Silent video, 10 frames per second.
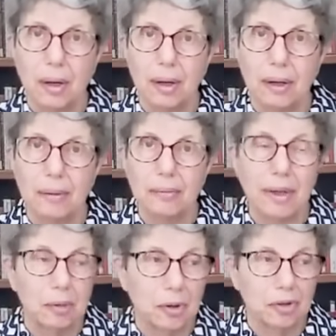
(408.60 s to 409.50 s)

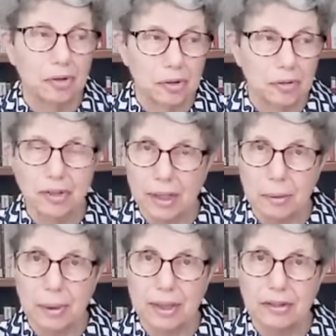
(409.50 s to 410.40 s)
They were sort of
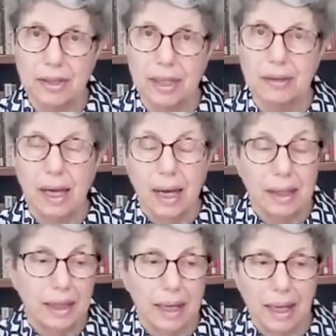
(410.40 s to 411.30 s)
celebrating it.
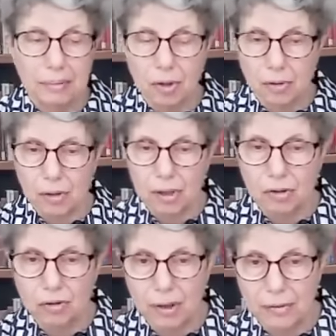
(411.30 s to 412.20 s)
And I'm not going
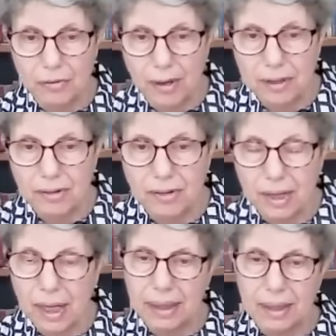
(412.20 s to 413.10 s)
to try and find it
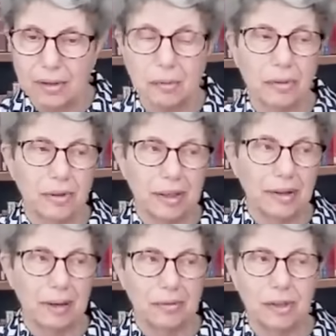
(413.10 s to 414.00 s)
again. I don't
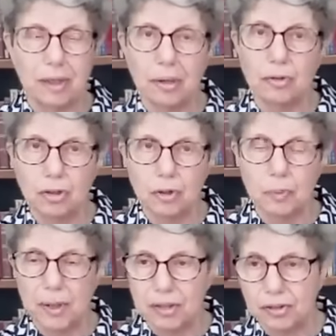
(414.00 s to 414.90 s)
think that video
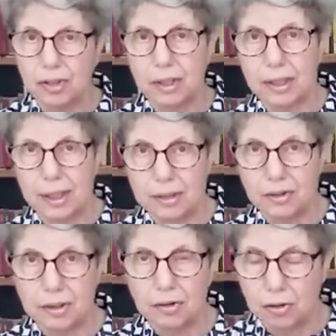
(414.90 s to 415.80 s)
should be
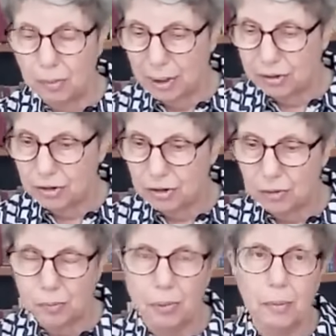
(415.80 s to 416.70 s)
circulating too much.
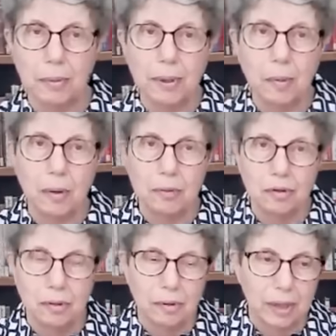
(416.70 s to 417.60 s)
It probably won't
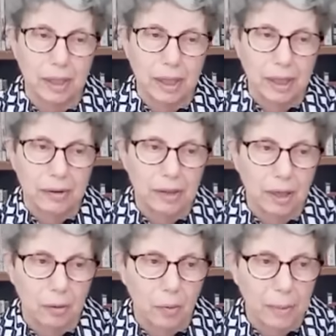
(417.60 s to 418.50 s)
do the
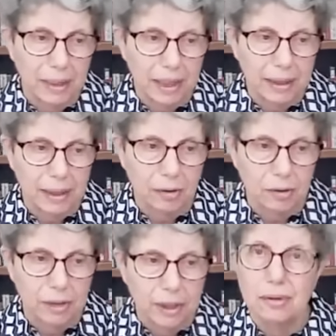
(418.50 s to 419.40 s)
young women any
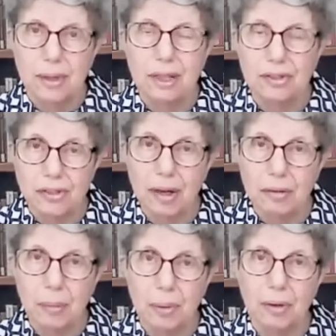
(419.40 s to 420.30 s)
good. It's
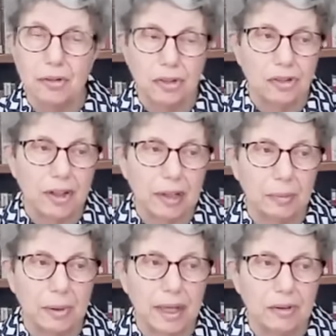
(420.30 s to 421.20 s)
terrible to
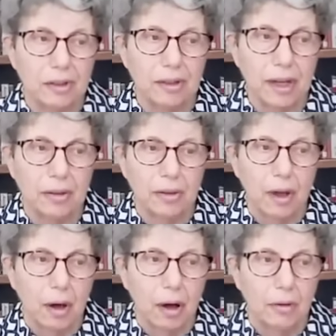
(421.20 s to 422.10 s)
celebrate the death
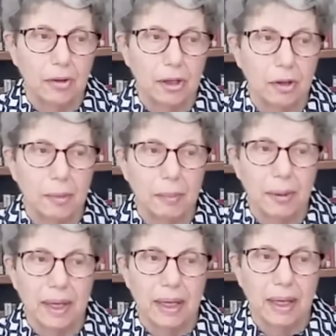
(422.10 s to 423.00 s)
of a human
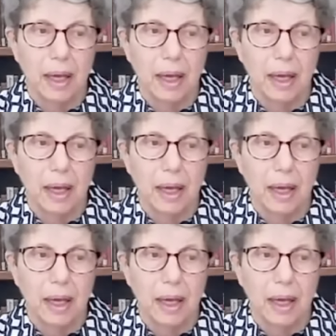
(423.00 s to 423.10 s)
being.